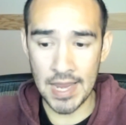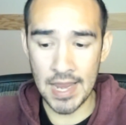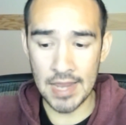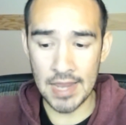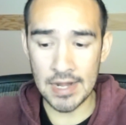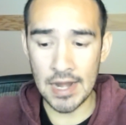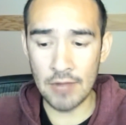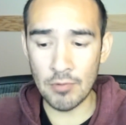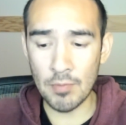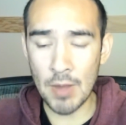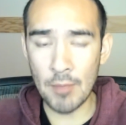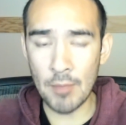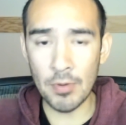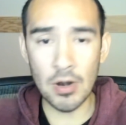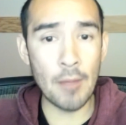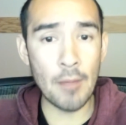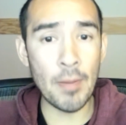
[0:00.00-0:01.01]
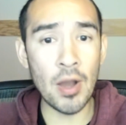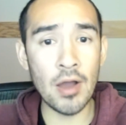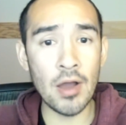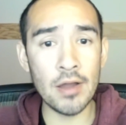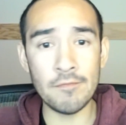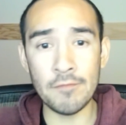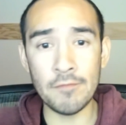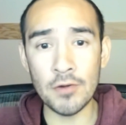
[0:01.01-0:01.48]
And I remember
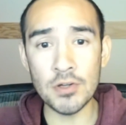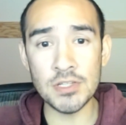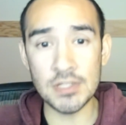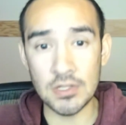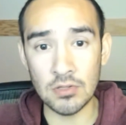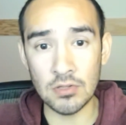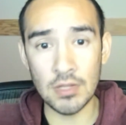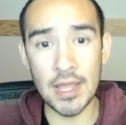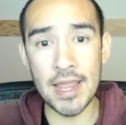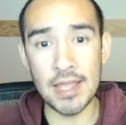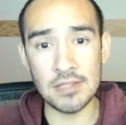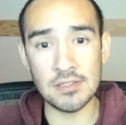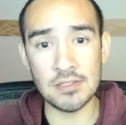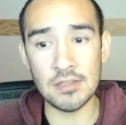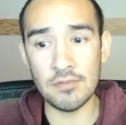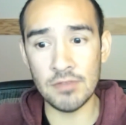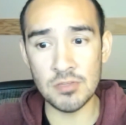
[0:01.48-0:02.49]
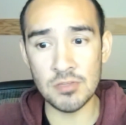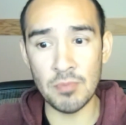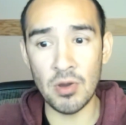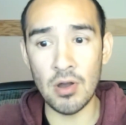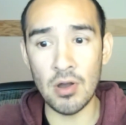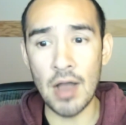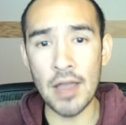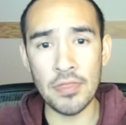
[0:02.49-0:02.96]
upon first glance of this
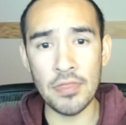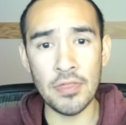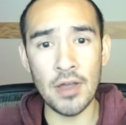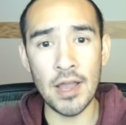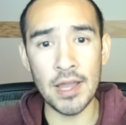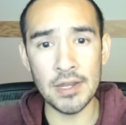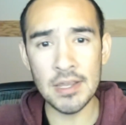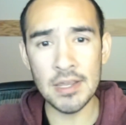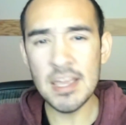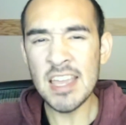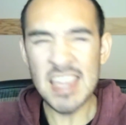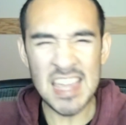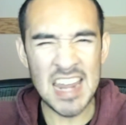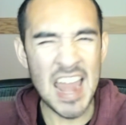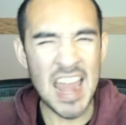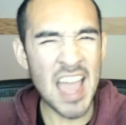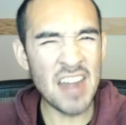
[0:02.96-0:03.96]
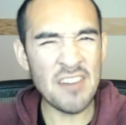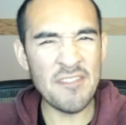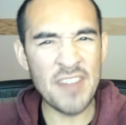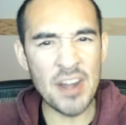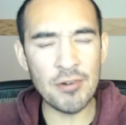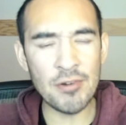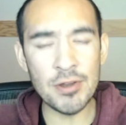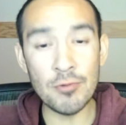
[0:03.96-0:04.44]
ball, I thought it had a
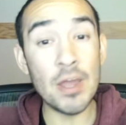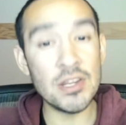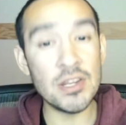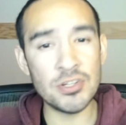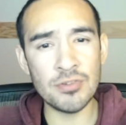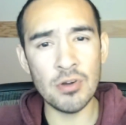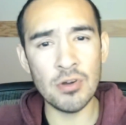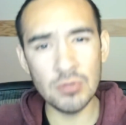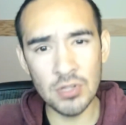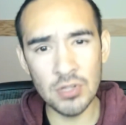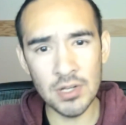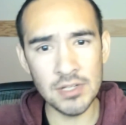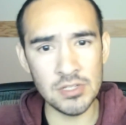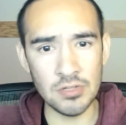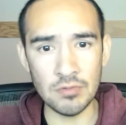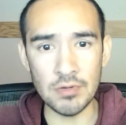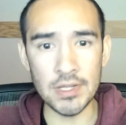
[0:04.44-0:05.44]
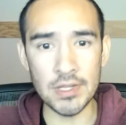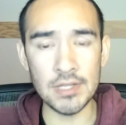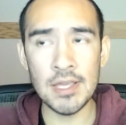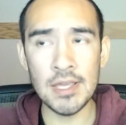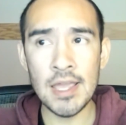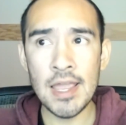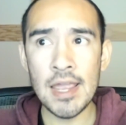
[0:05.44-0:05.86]
very retro look to it.